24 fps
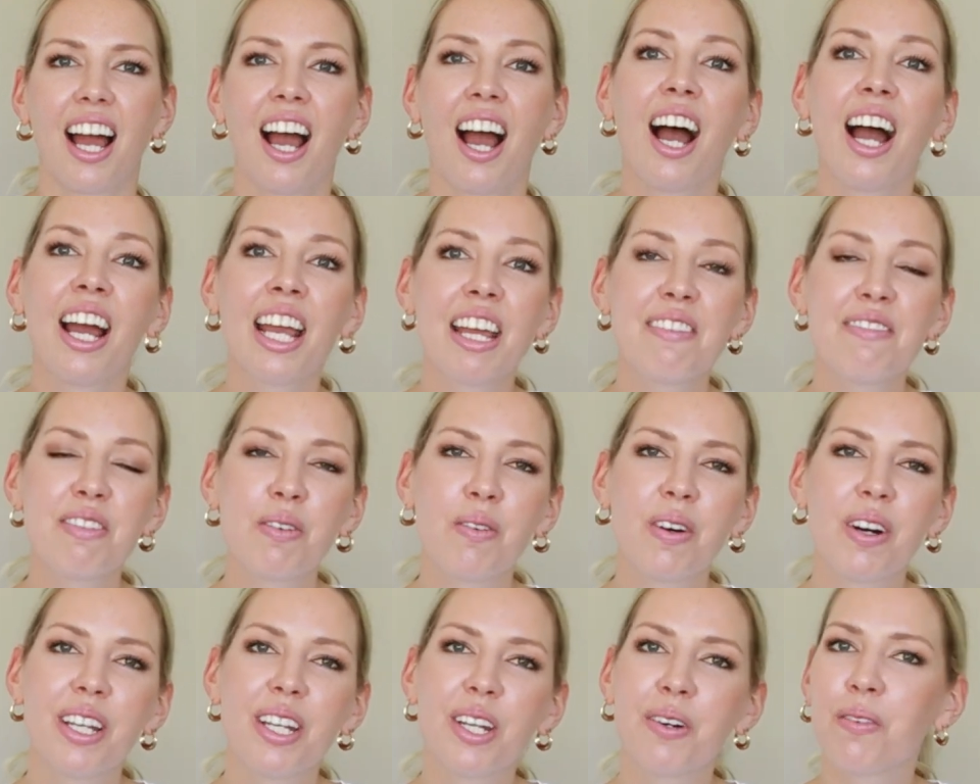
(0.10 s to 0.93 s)
Hi
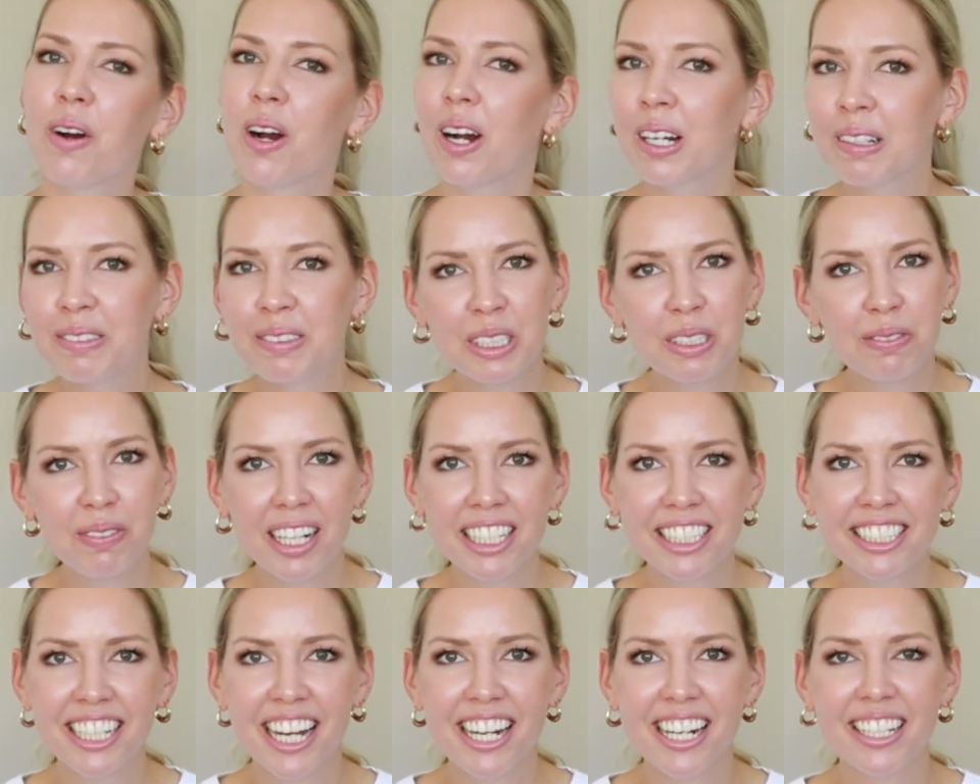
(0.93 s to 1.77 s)
everyone, welcome to my
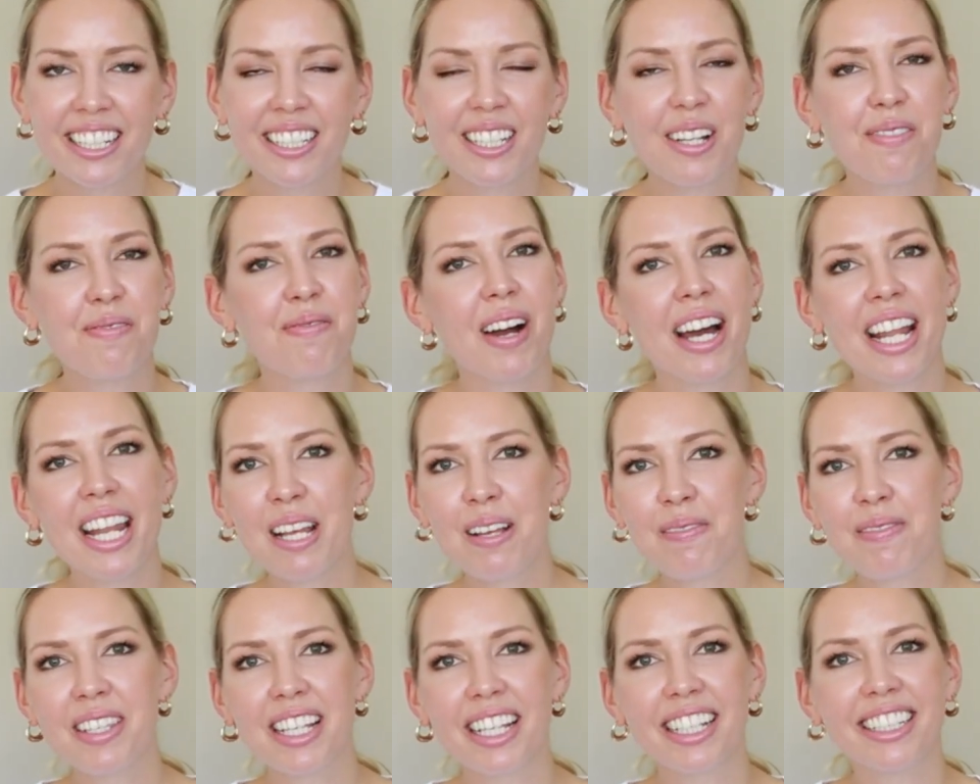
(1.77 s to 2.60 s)
channel. My
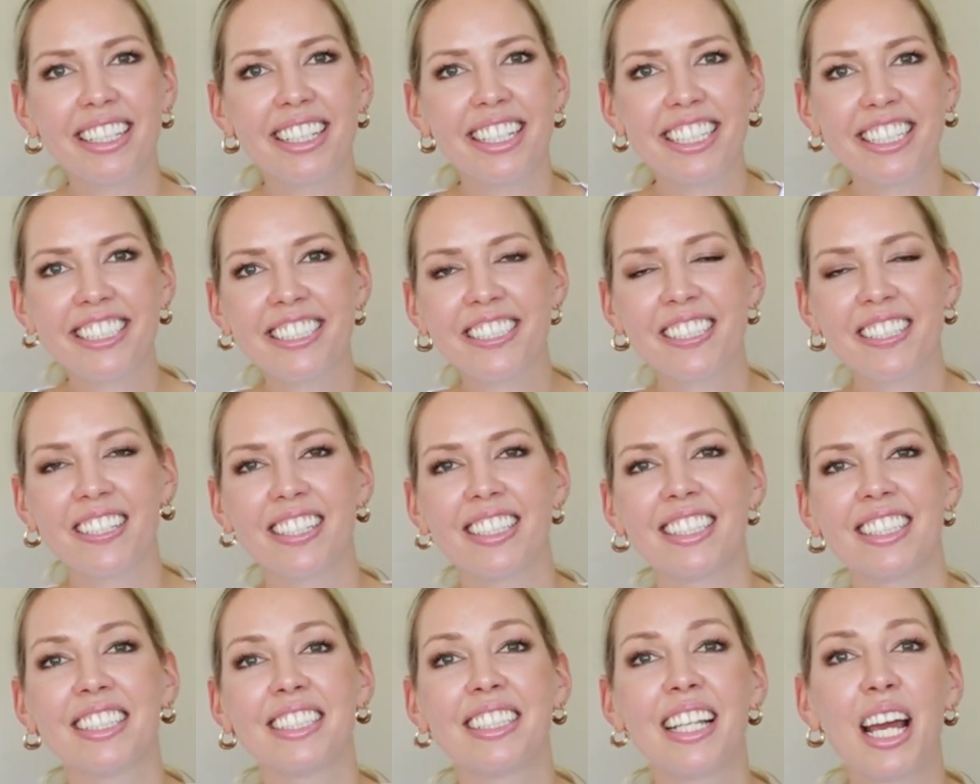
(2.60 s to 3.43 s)
name's Alicia
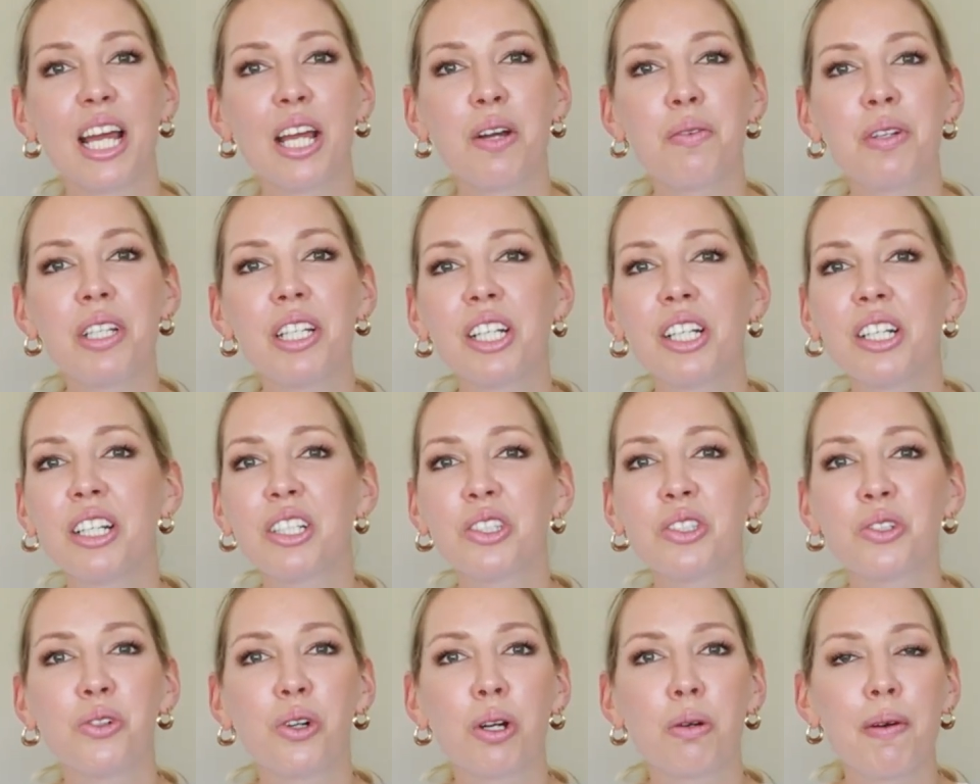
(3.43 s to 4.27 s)
and today we are going
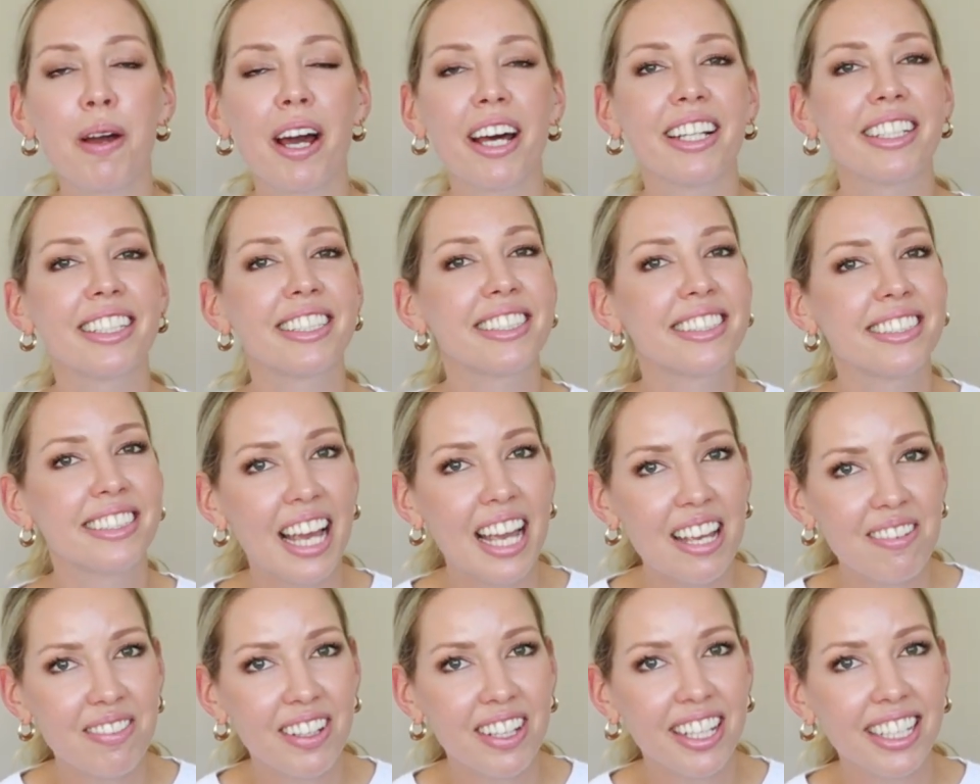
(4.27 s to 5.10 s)
to talk about
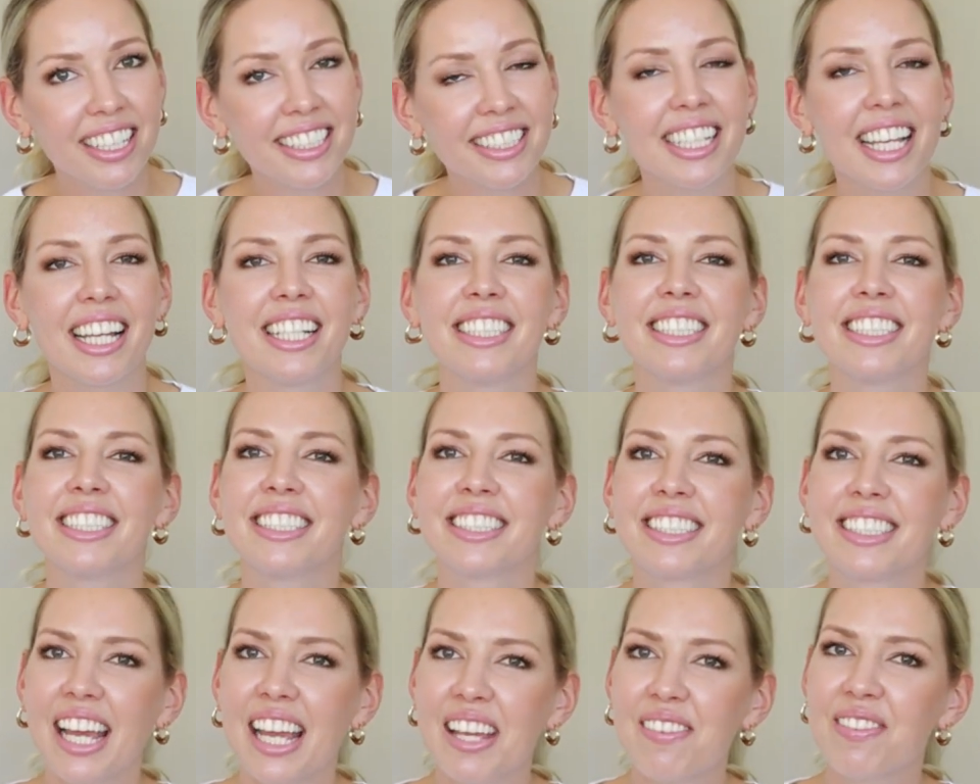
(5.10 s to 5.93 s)
savings and
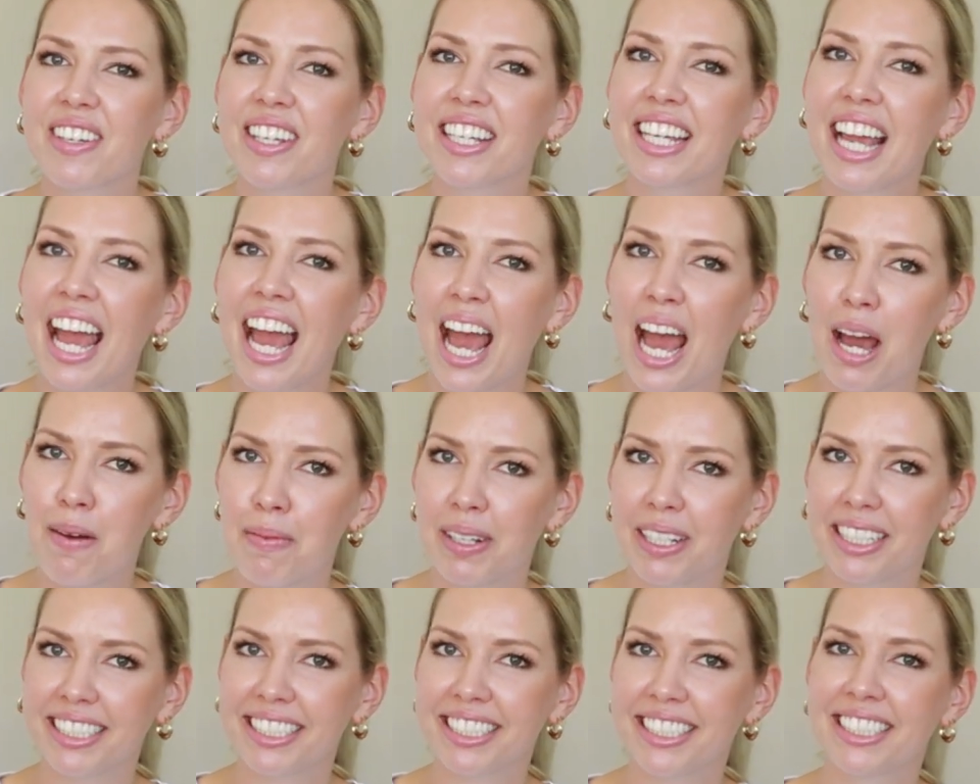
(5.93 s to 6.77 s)
saving
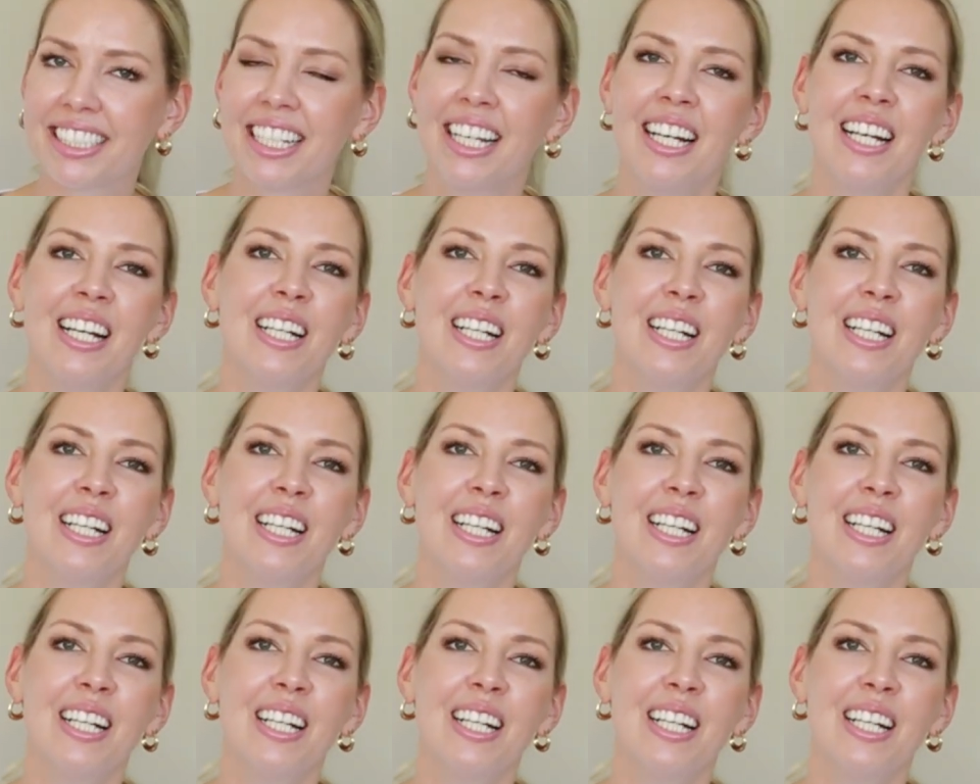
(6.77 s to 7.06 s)
habits.